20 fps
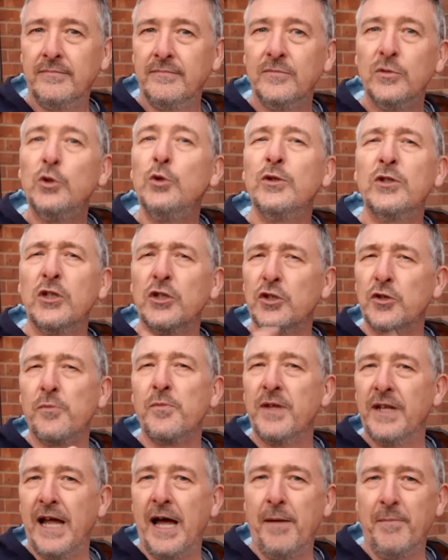Always got
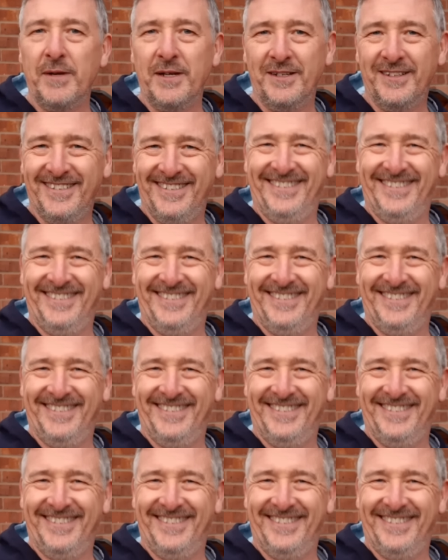something happening.